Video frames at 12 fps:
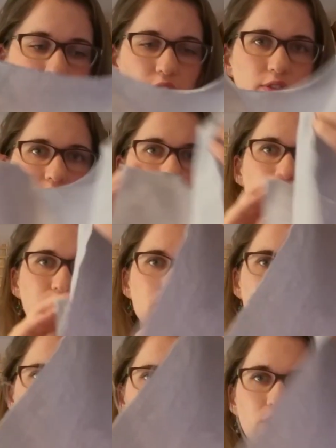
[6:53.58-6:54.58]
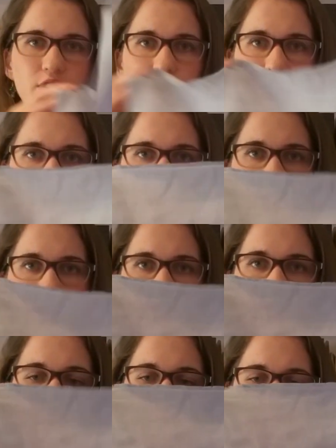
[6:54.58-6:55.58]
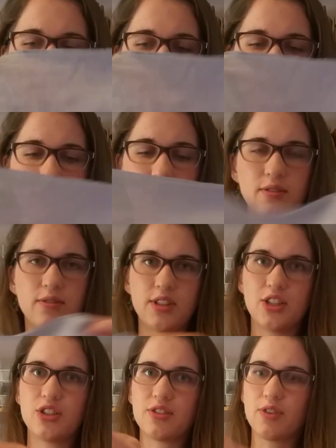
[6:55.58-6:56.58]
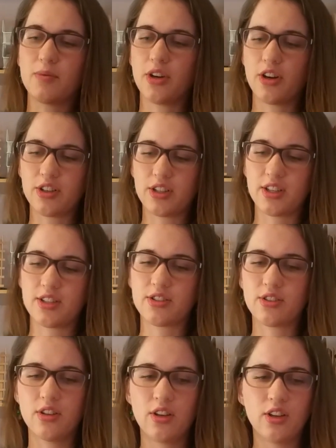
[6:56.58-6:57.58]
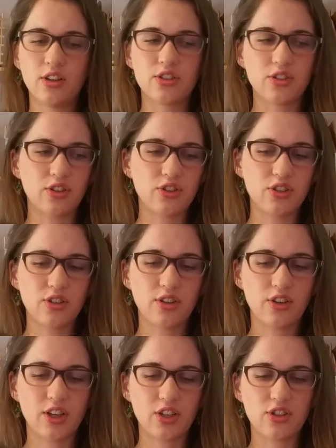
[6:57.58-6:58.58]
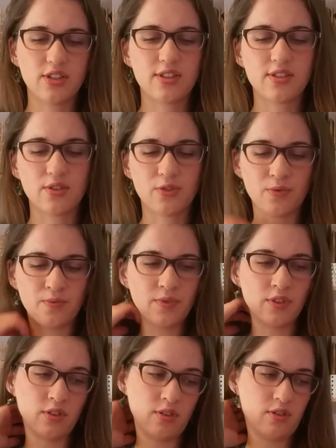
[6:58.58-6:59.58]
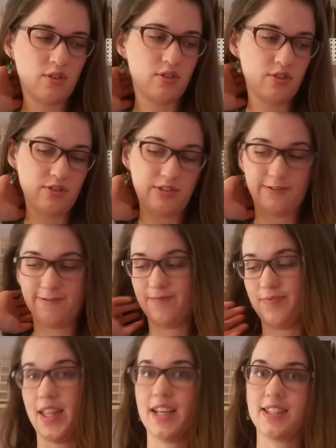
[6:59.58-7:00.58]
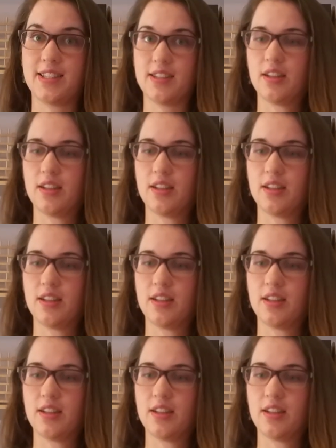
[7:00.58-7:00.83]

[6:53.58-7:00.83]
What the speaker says: However, they don't serge their edges there. Stitches from the Heart does serge their edges, so that's